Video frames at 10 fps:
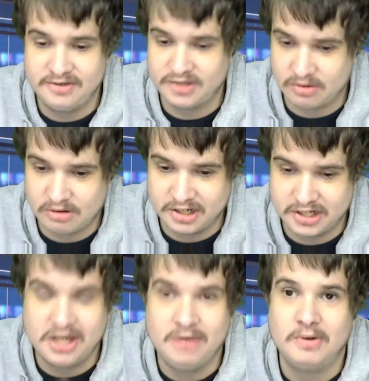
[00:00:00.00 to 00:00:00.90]
So, guys,
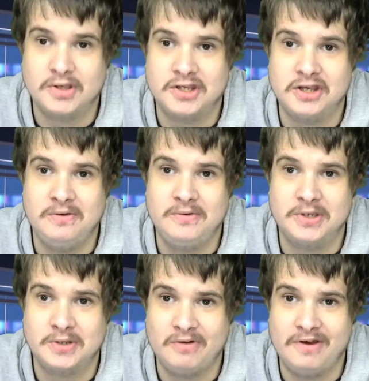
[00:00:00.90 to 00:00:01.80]
you know what to do.
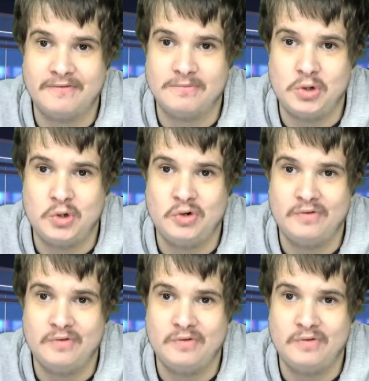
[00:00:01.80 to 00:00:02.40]
Subscribe for more.